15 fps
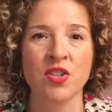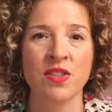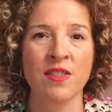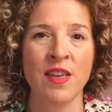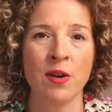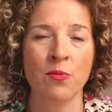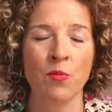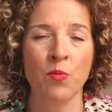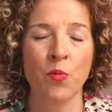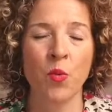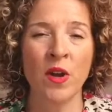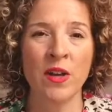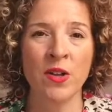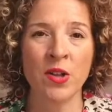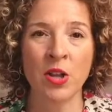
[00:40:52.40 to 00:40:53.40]
that
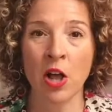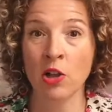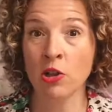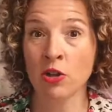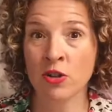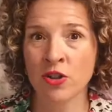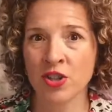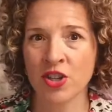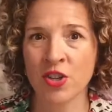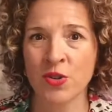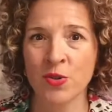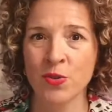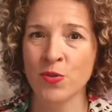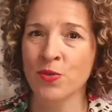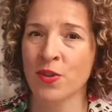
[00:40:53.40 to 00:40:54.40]
will alert
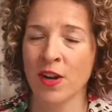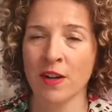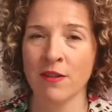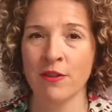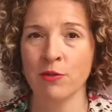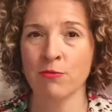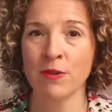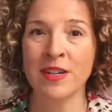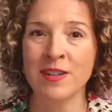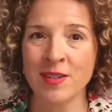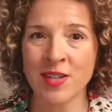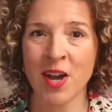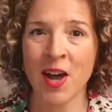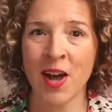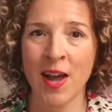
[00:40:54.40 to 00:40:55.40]
you kind of in real
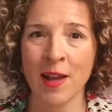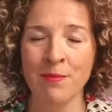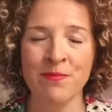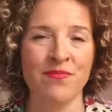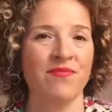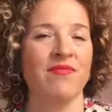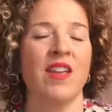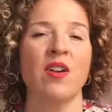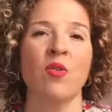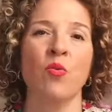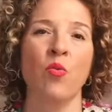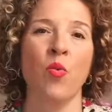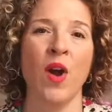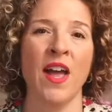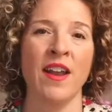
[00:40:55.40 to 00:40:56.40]
time
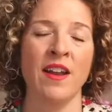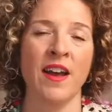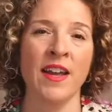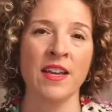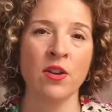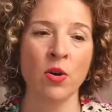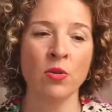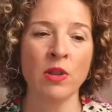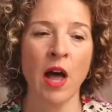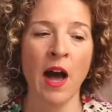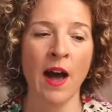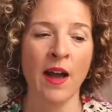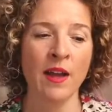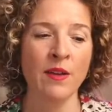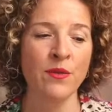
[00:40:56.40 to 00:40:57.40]
when I go
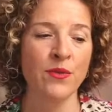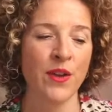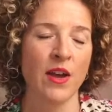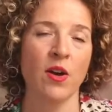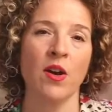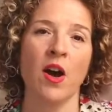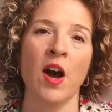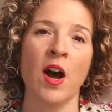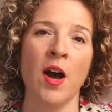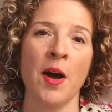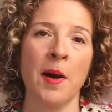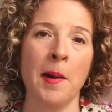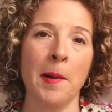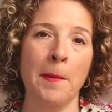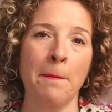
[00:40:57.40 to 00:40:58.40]
live
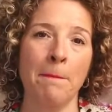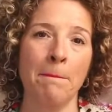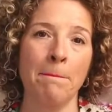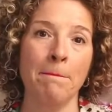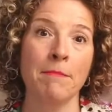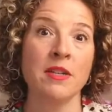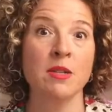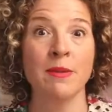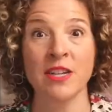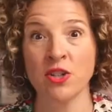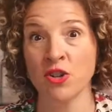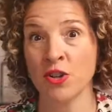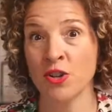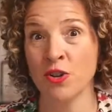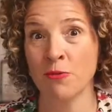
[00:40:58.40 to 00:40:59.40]
um, to make
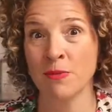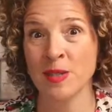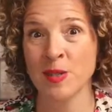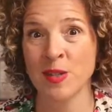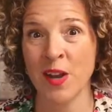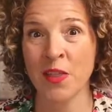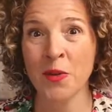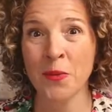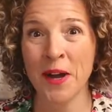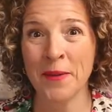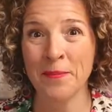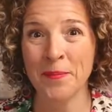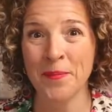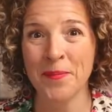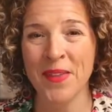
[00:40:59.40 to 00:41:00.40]
sure you don't miss another
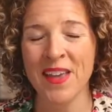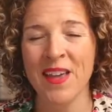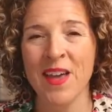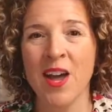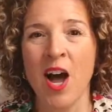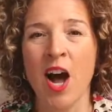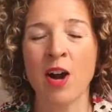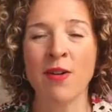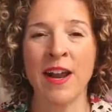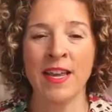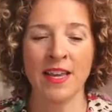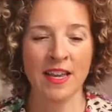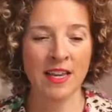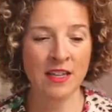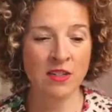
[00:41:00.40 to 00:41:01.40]
one. All
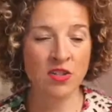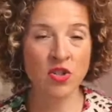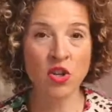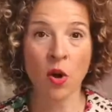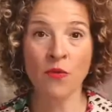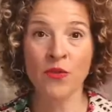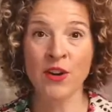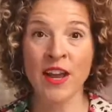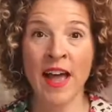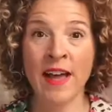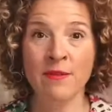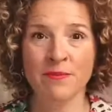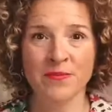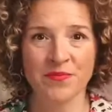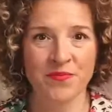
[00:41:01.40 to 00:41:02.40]
right, and don't forget